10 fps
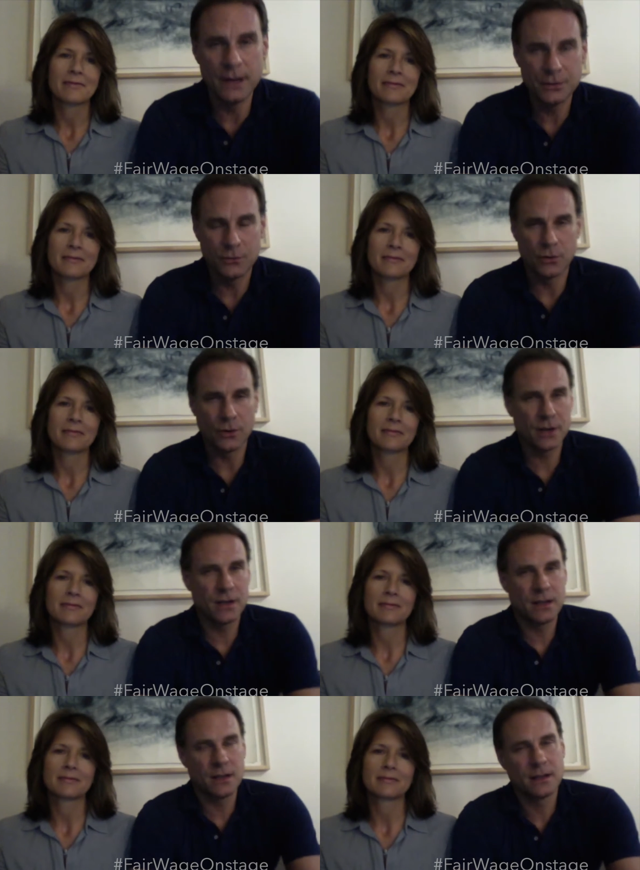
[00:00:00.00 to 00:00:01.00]
Speaker 1: to work
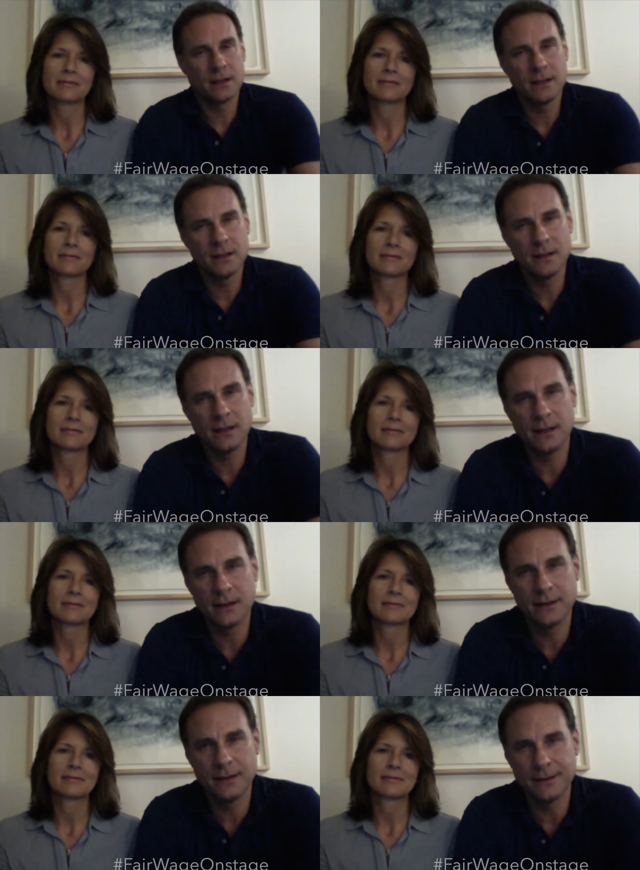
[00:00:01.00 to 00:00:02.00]

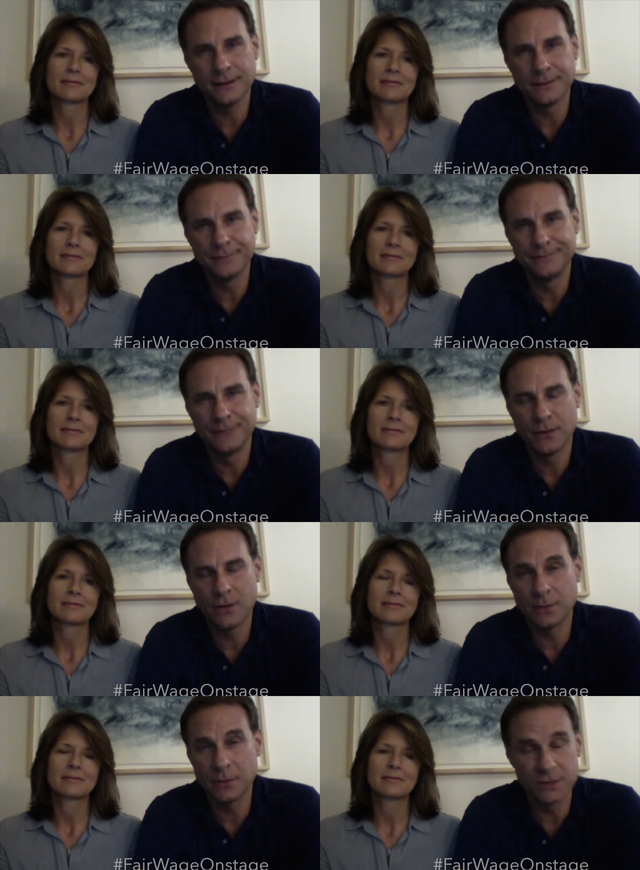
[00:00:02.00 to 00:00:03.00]
at an
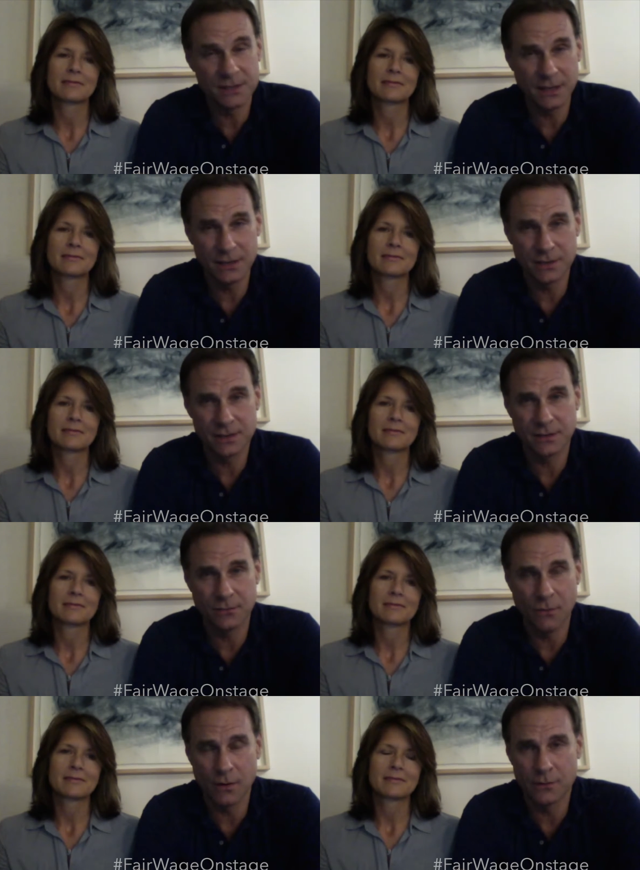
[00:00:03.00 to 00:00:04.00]
incredibly prestigious and
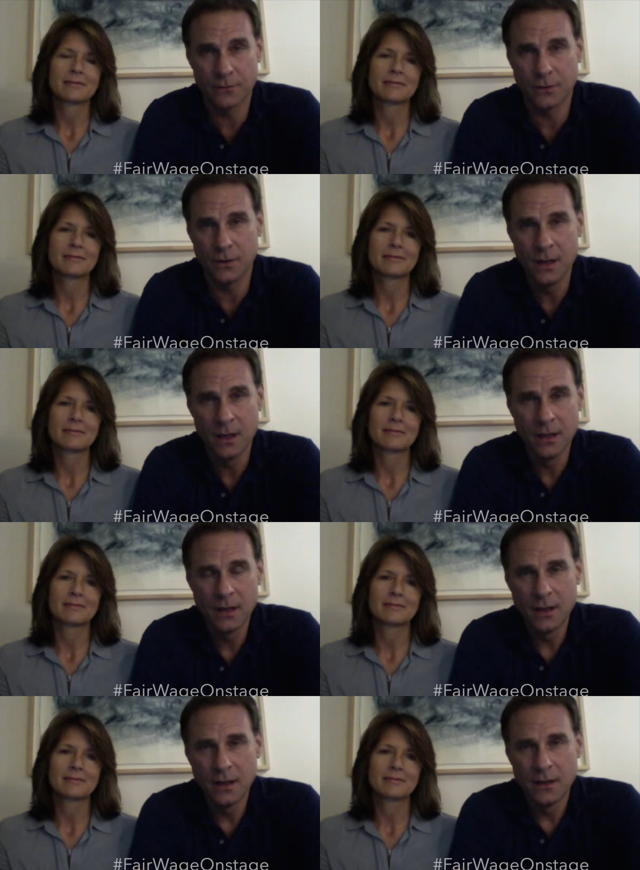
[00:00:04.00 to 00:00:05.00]
wonderful
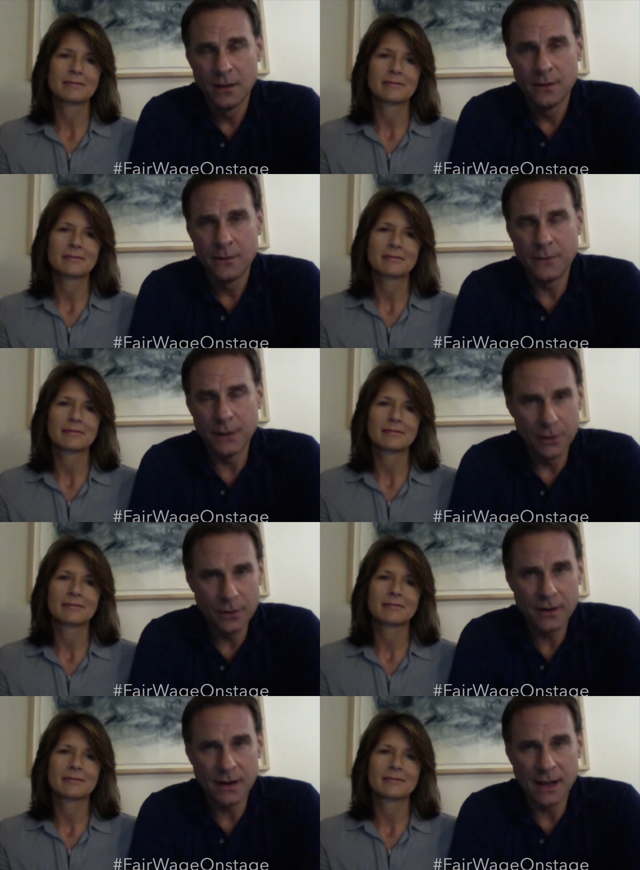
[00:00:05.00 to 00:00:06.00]

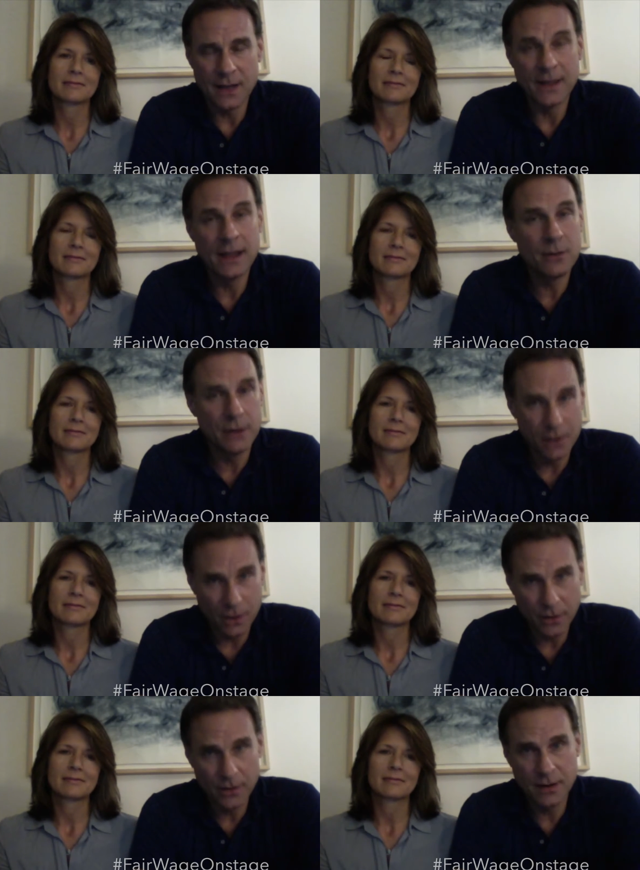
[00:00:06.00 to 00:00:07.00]
theater, and I got my equity
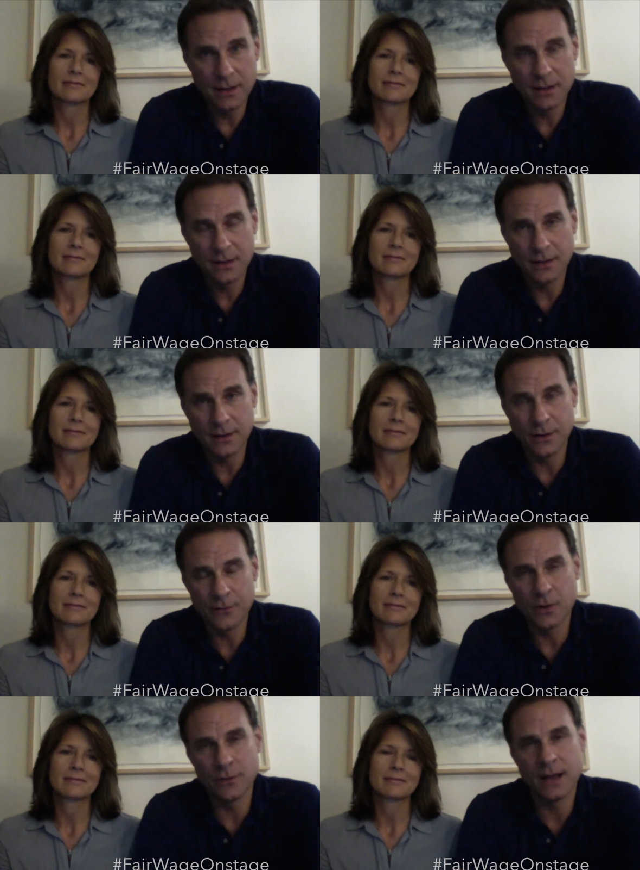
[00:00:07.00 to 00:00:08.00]
card on an off
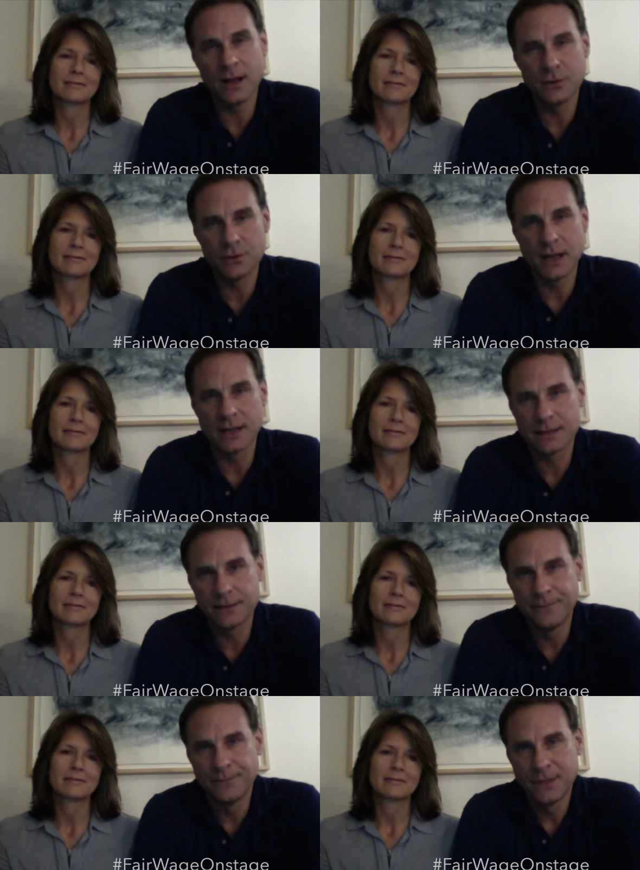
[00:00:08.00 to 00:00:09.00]
Broadway contract.
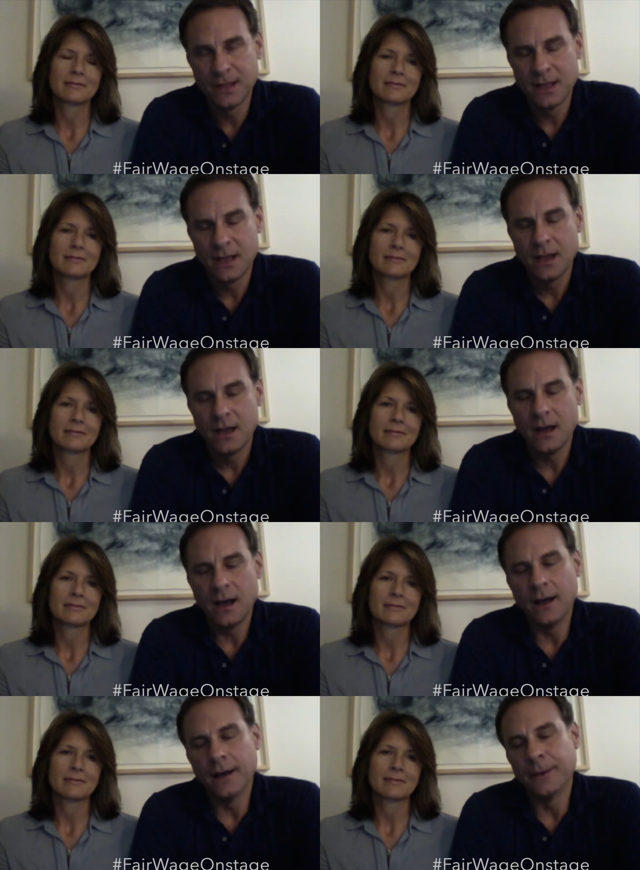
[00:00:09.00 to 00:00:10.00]

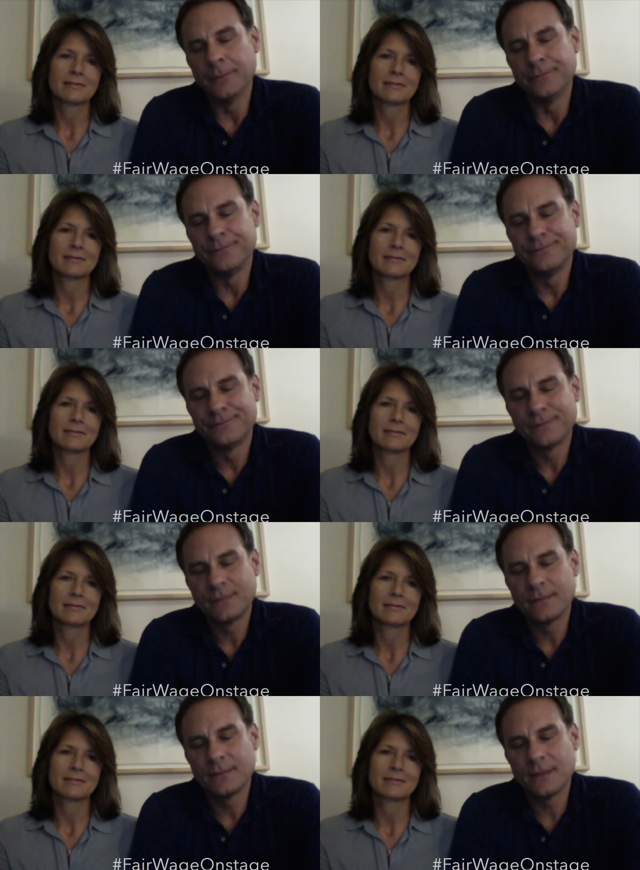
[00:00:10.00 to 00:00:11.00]
Um,
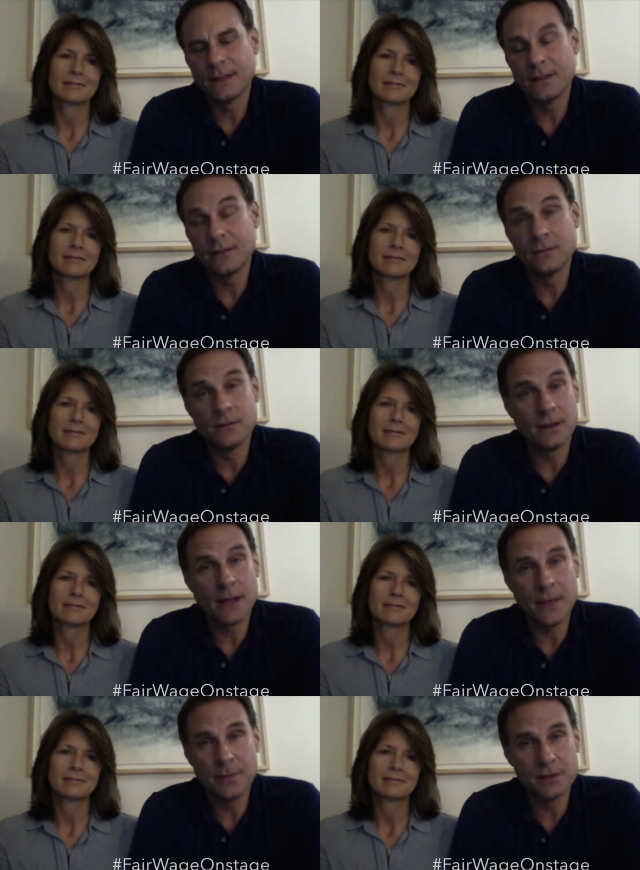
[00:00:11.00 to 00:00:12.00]
the
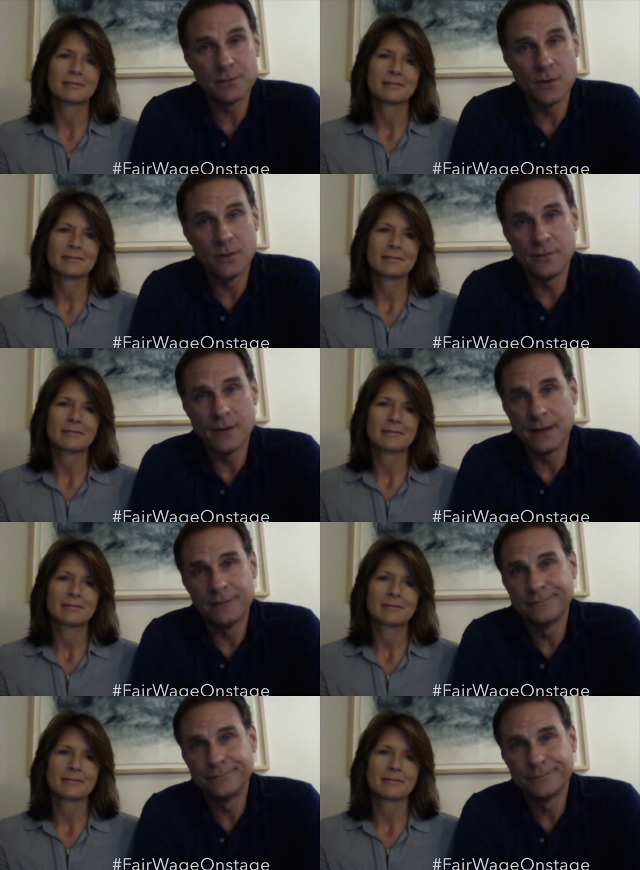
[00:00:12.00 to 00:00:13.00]
happiest moment of my
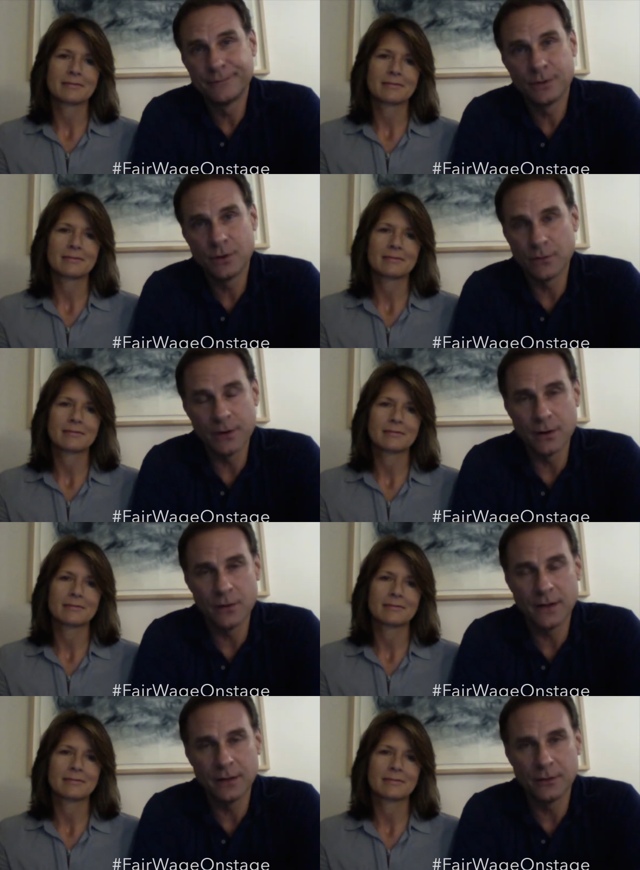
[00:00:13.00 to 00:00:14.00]
career, if
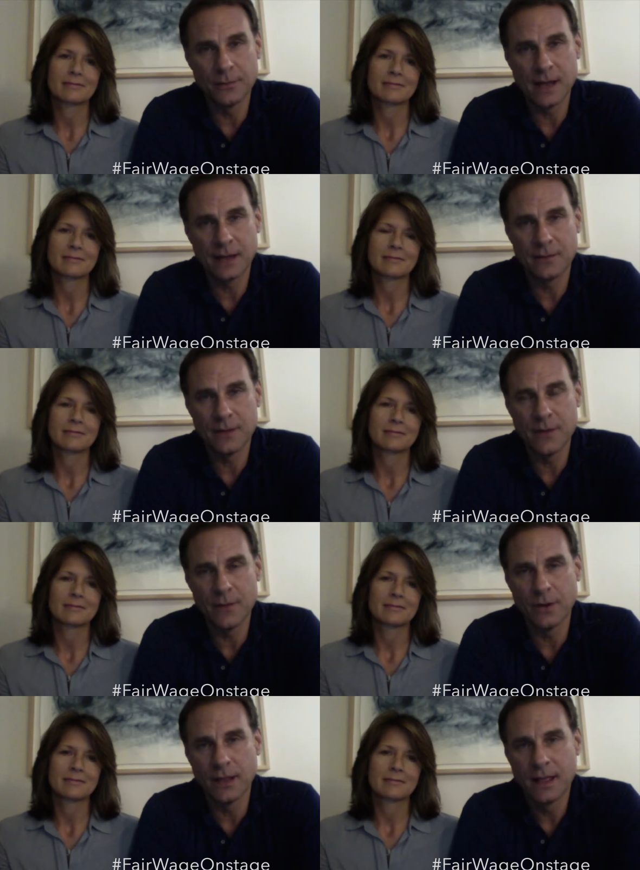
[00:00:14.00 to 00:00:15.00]
I look back in my memory.